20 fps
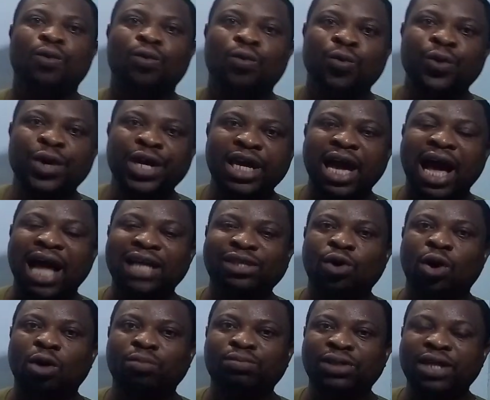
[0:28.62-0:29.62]
we are
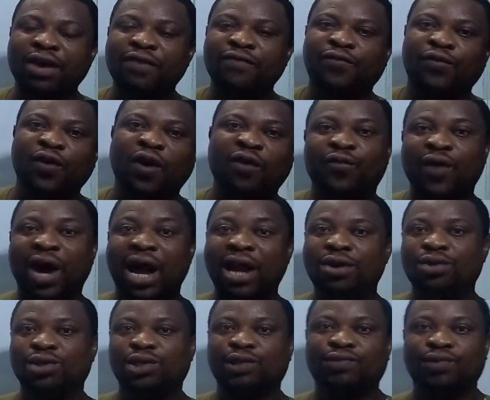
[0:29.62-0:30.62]
to obtain 4
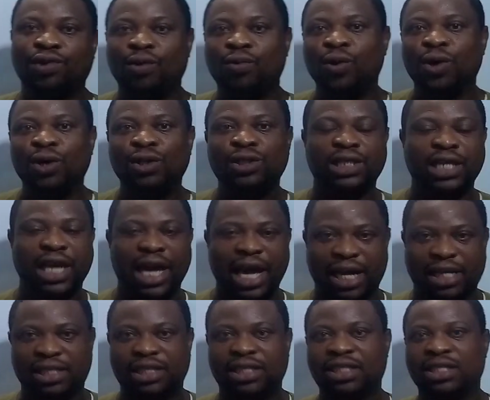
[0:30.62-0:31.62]
values for what?
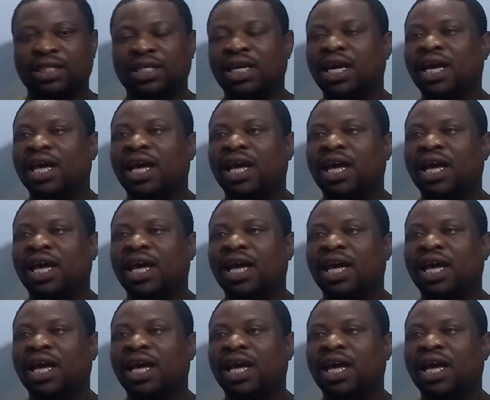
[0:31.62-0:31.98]
X.